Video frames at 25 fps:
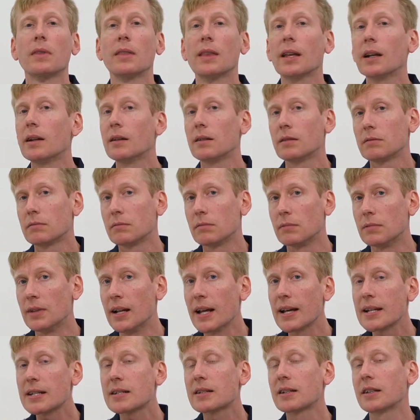that
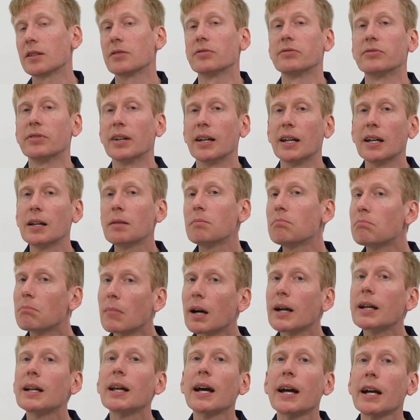Nescafe
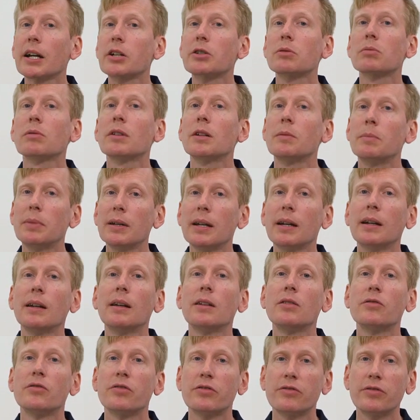might actually be an
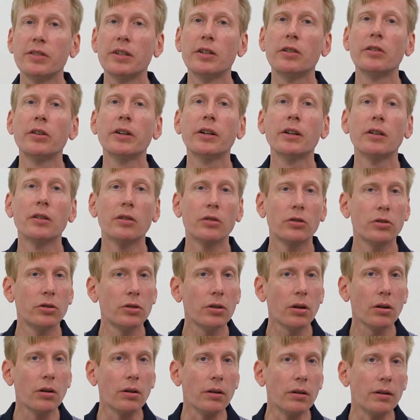inferior
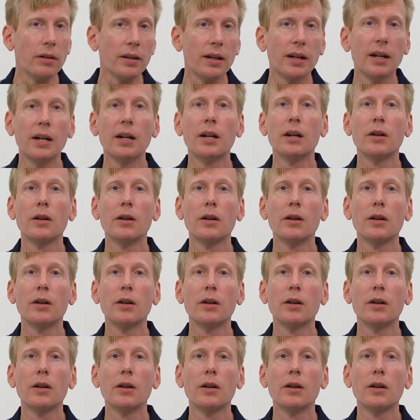good